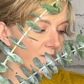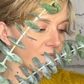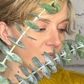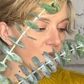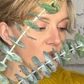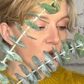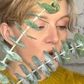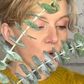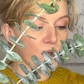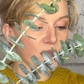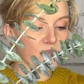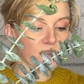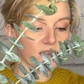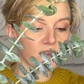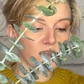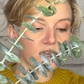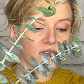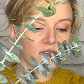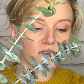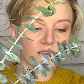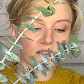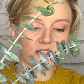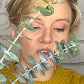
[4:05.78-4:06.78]

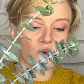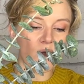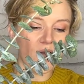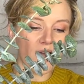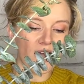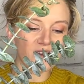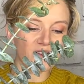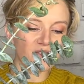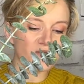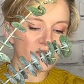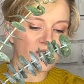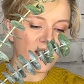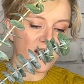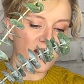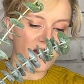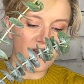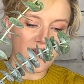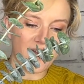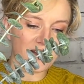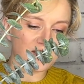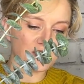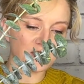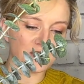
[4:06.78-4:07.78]
quickly, so I don't
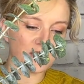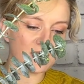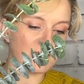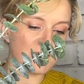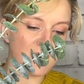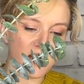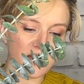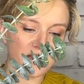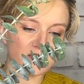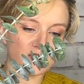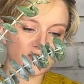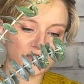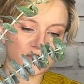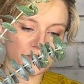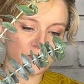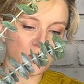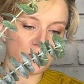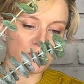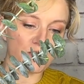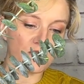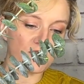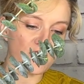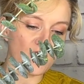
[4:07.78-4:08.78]
actually mind just
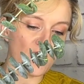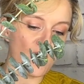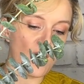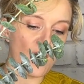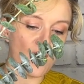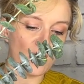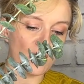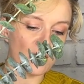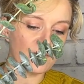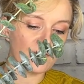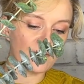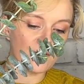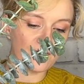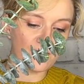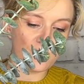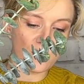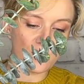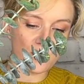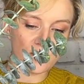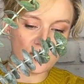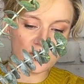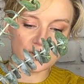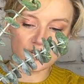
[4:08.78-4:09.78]
removing all of the
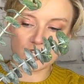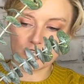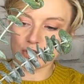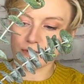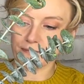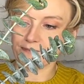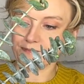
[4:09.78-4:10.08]
foliage